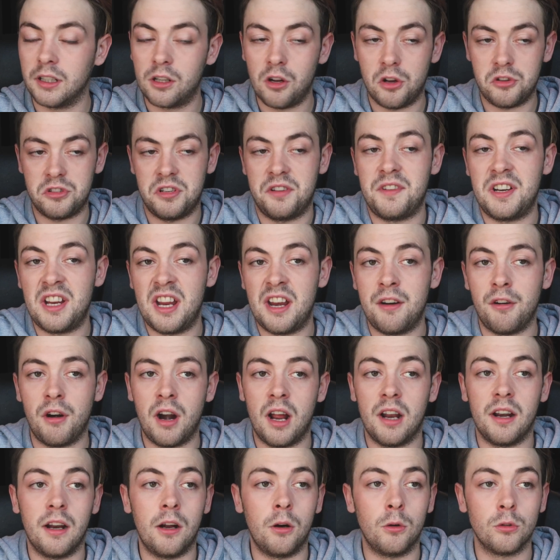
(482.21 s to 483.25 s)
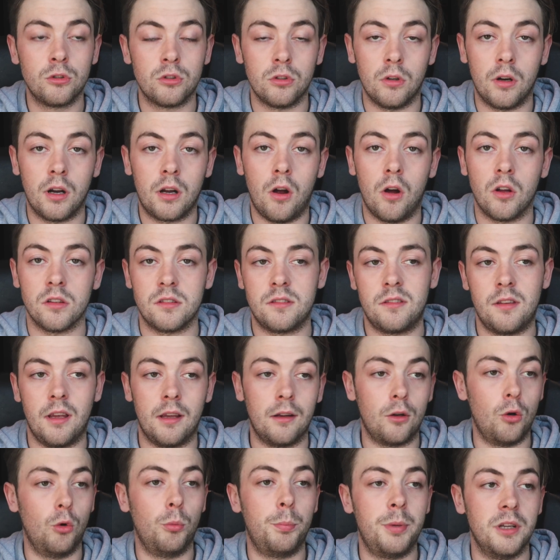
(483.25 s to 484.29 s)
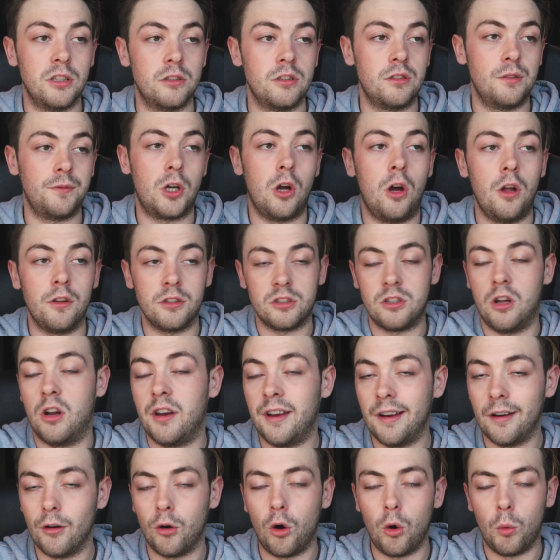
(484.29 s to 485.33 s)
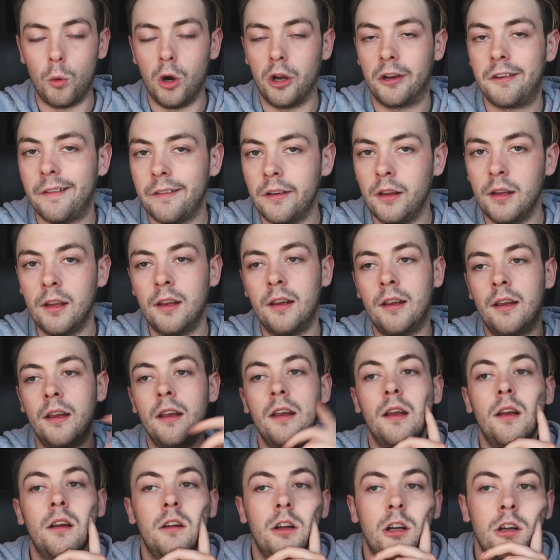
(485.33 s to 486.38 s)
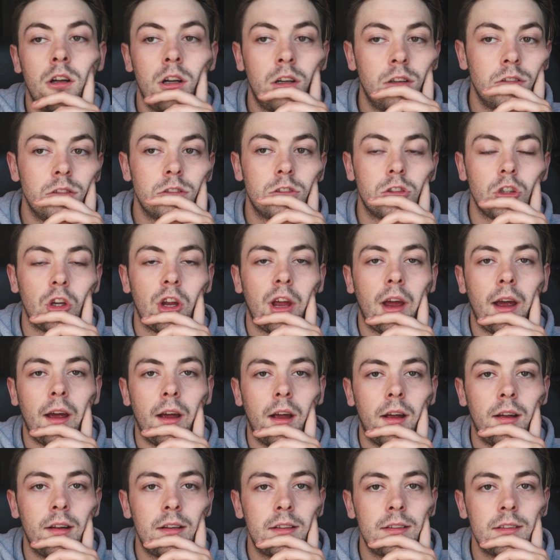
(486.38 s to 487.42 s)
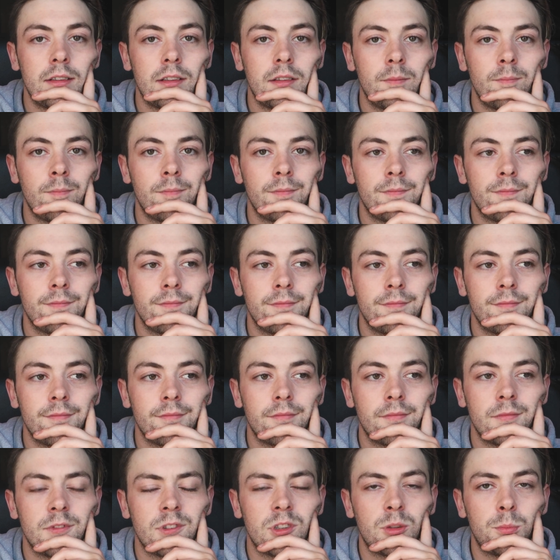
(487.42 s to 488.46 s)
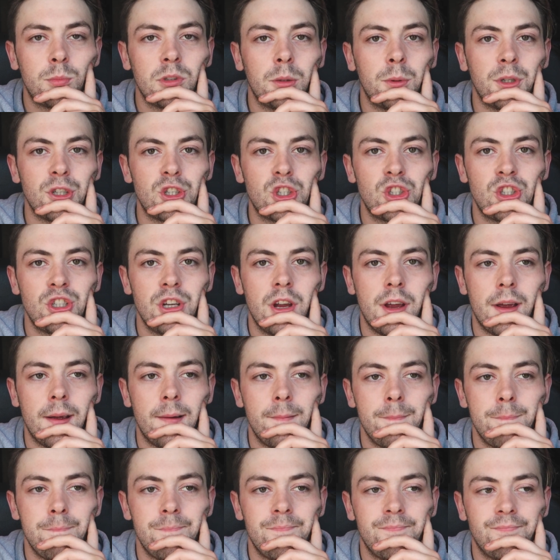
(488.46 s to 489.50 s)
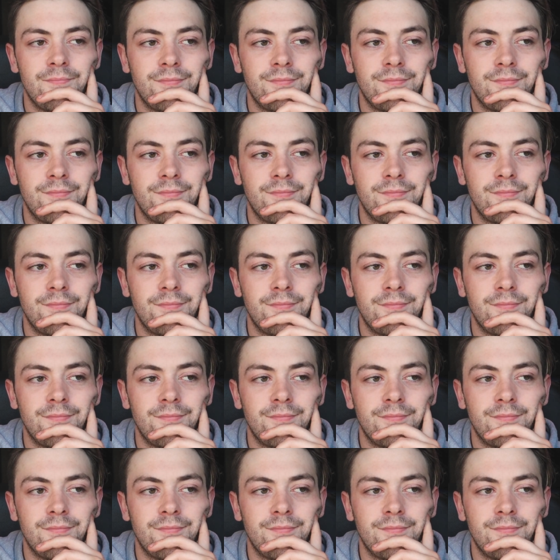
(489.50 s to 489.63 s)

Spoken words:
The car's not even here right now, so I can't take cool pictures of a car that's not here or working. So yeah, it's been a bit shit.